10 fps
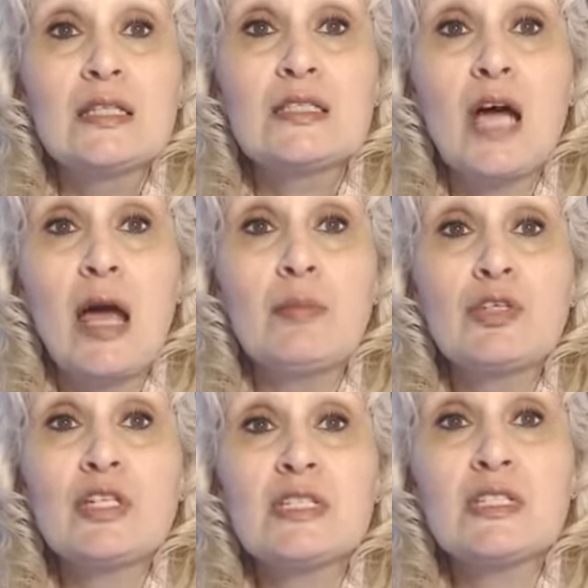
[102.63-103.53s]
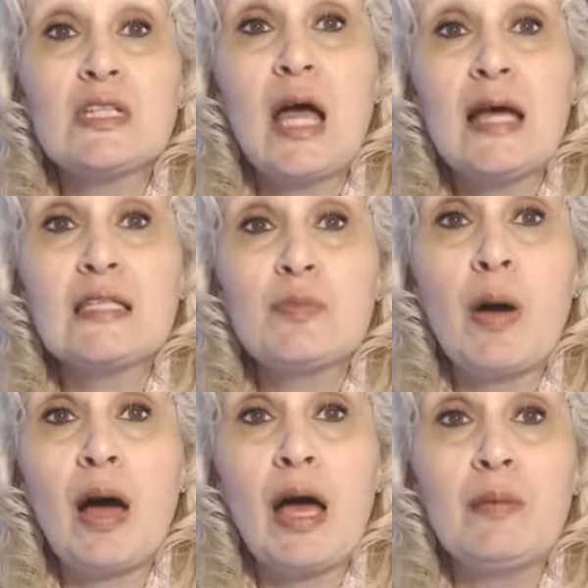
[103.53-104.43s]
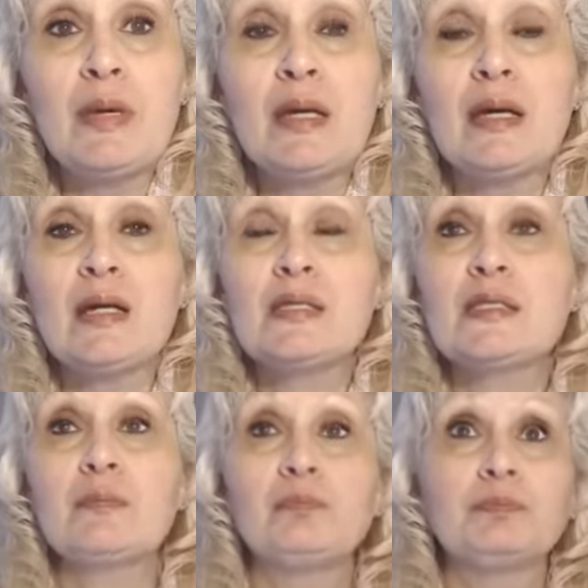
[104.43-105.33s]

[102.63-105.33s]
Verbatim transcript: Time just slides by because